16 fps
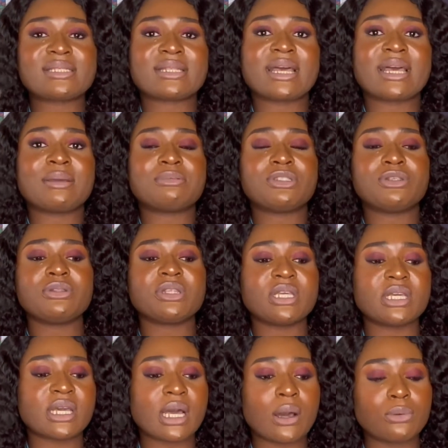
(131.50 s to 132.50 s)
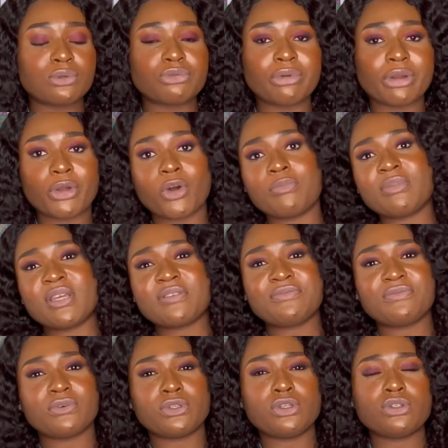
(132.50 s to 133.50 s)
types do you think I would recommend
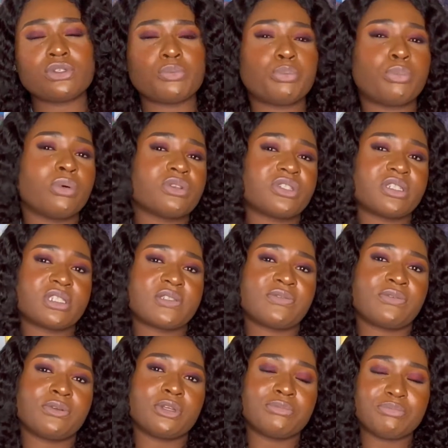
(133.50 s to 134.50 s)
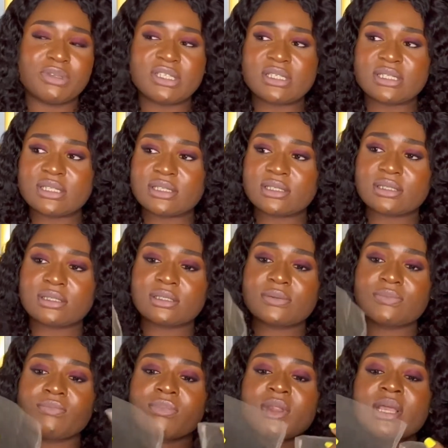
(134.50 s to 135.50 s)
for you to purchase for your business?
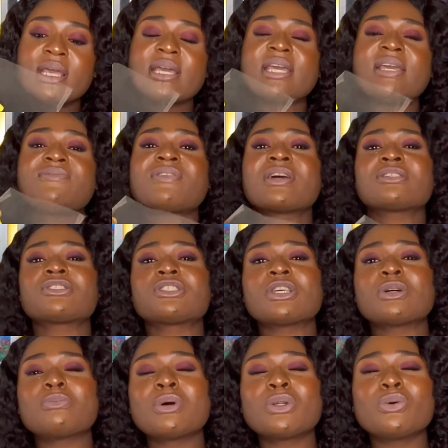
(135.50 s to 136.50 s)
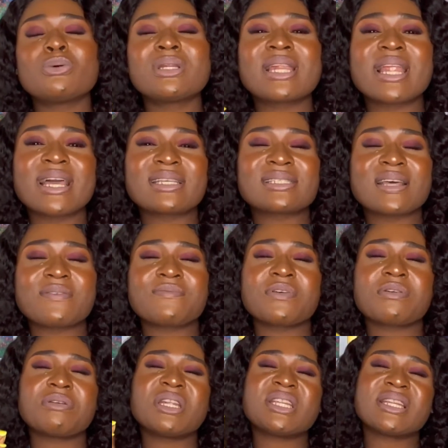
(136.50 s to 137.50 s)
If you're someone who likes that
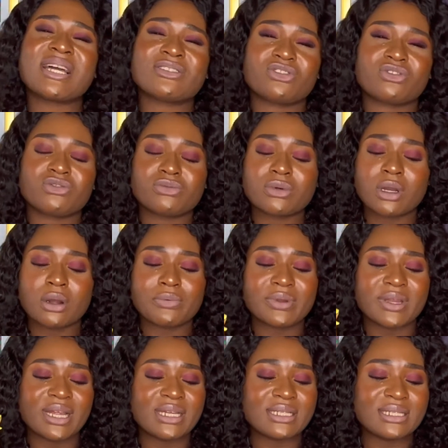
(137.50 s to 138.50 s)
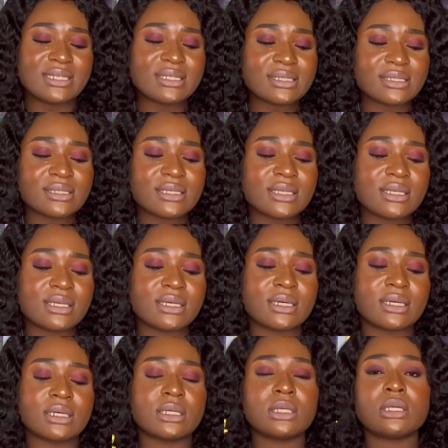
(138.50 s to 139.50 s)
very natural, realistic
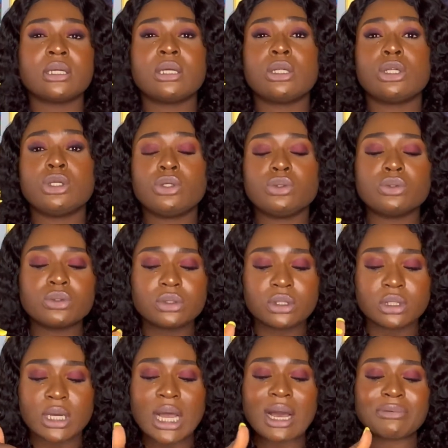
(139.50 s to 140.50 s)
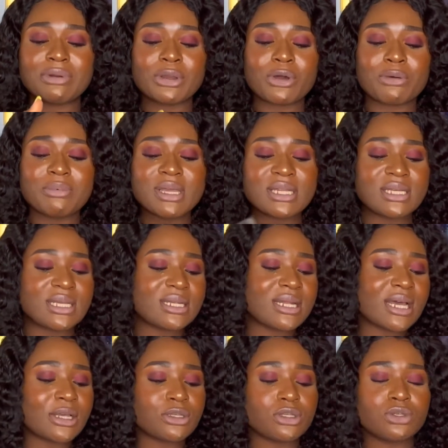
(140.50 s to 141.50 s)
look, I recommend
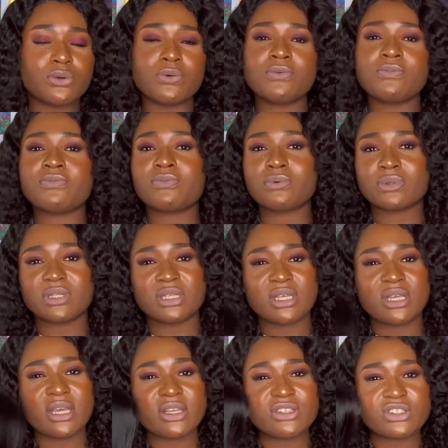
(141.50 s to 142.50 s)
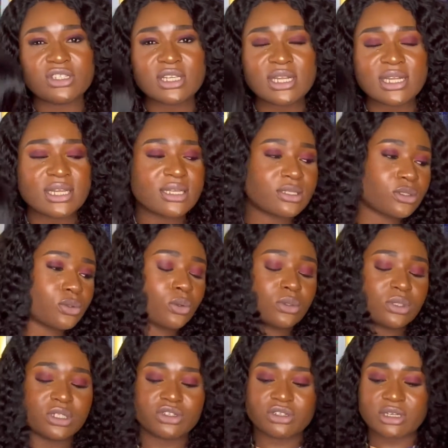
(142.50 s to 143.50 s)
either you go for the HG lace or
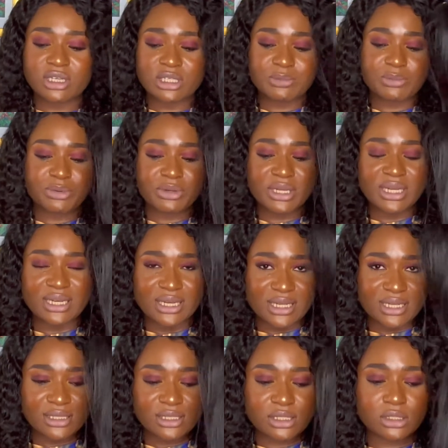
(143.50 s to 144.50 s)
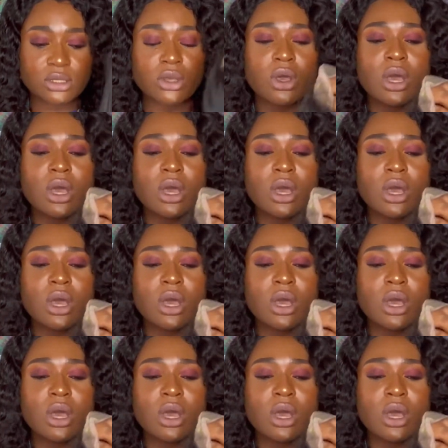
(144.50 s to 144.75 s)
the transparent lace.